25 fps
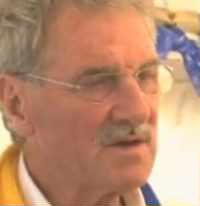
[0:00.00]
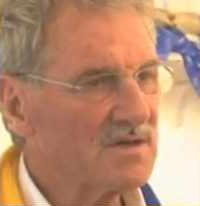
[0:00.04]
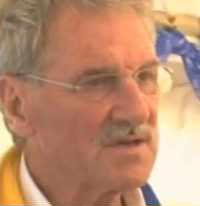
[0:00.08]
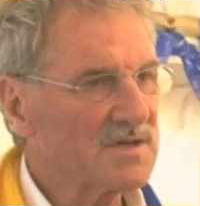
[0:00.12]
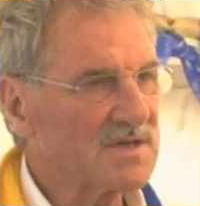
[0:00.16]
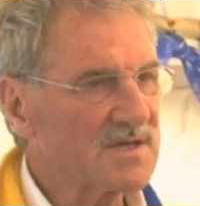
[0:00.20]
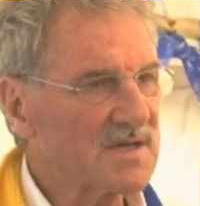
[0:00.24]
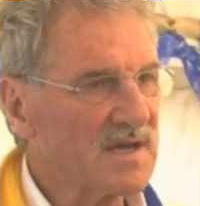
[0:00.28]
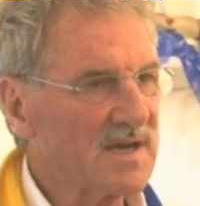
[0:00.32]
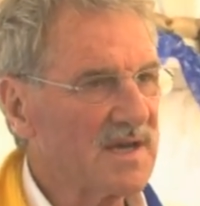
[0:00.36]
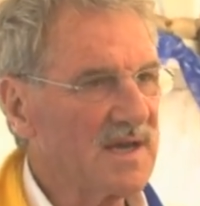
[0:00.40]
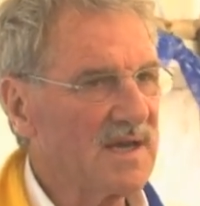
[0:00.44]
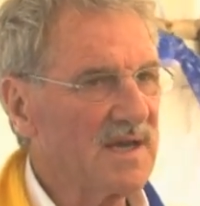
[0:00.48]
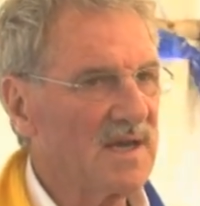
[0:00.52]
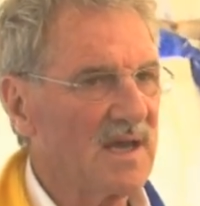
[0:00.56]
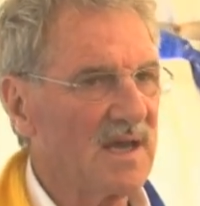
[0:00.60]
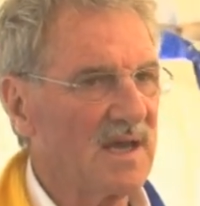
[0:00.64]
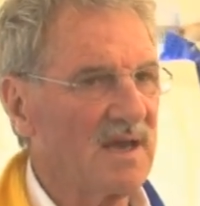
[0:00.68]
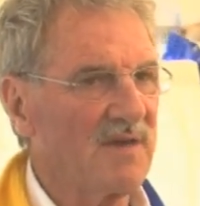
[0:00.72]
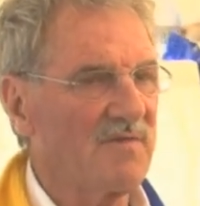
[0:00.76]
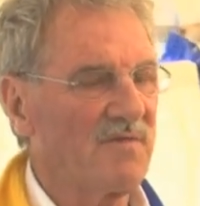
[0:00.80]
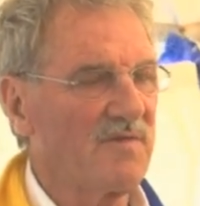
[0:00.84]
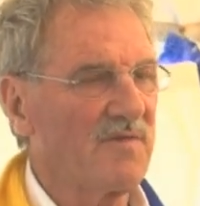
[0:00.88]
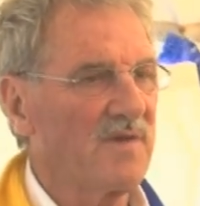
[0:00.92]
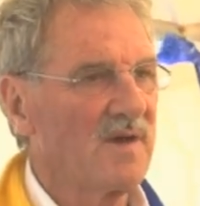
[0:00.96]
say
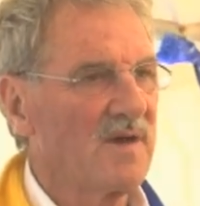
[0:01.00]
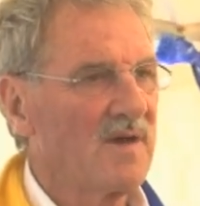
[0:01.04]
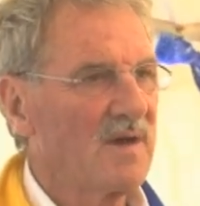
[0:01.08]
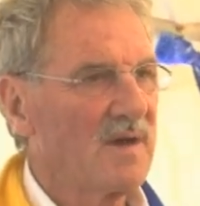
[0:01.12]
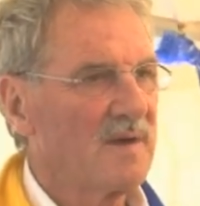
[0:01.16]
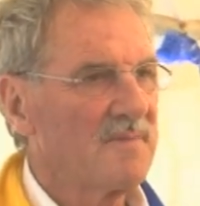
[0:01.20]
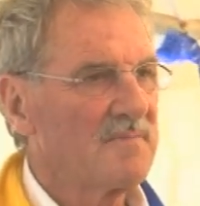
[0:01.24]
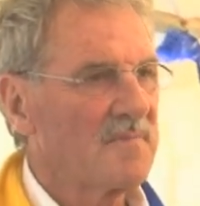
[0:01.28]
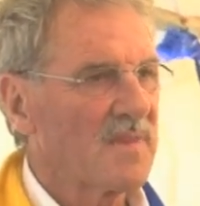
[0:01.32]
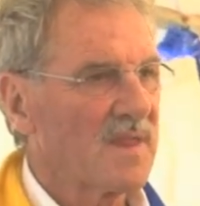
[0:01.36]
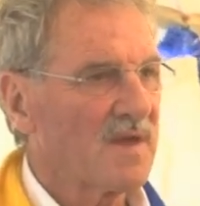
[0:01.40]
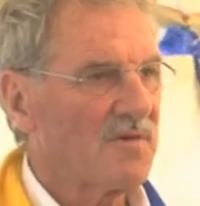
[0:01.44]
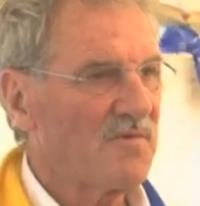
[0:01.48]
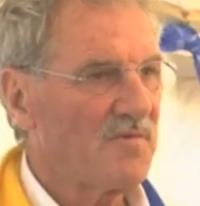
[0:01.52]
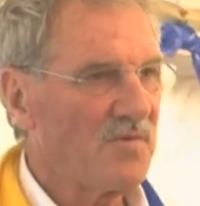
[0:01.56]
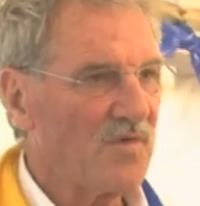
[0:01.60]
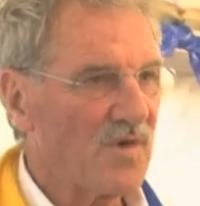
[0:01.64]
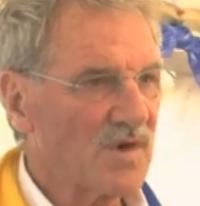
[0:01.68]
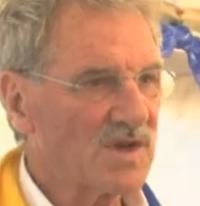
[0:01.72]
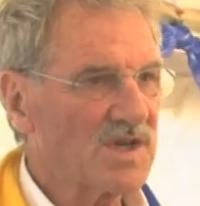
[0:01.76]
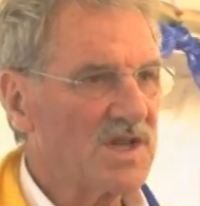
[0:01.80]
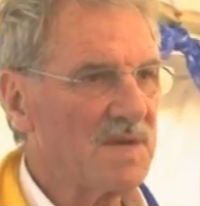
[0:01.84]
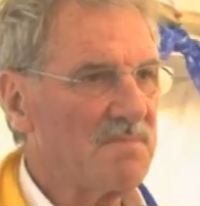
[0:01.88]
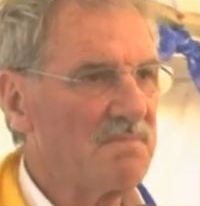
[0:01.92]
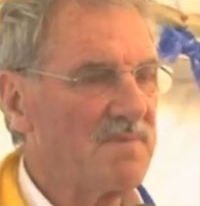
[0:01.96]
if
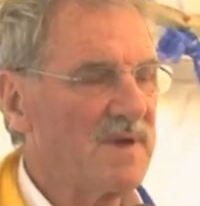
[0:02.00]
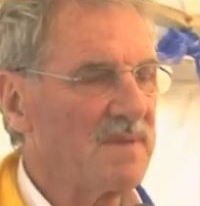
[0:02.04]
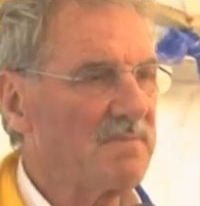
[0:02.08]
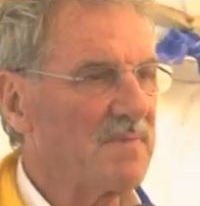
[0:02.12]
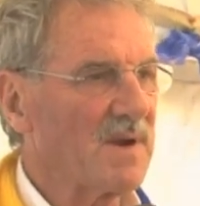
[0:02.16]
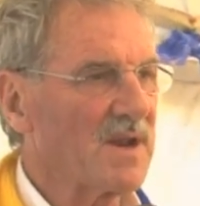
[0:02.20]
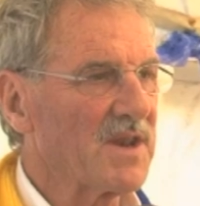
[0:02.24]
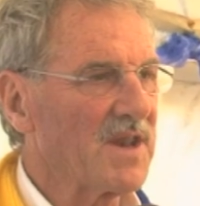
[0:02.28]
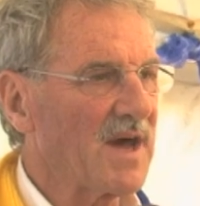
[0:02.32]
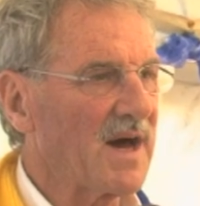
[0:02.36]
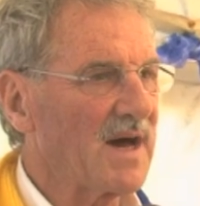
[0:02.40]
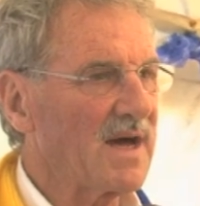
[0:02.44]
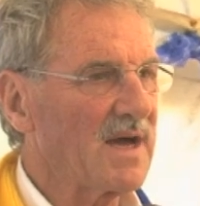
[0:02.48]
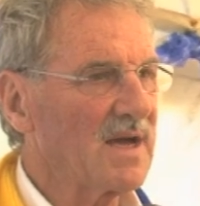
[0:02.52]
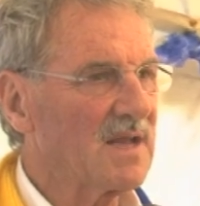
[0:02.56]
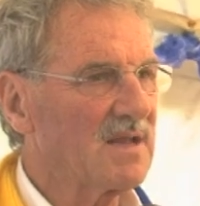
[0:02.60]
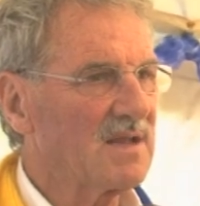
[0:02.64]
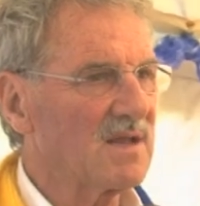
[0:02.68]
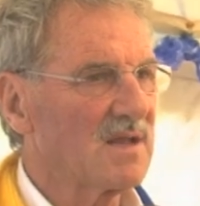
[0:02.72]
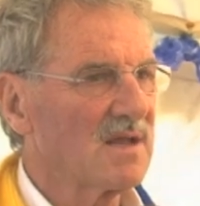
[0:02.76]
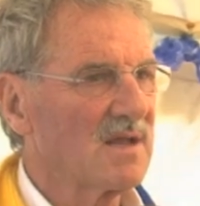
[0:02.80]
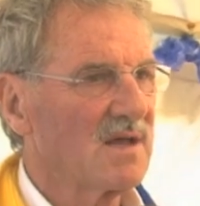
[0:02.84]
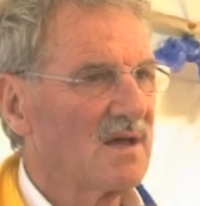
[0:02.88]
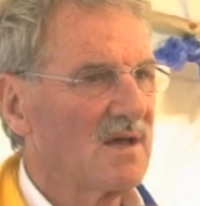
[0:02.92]
40 people died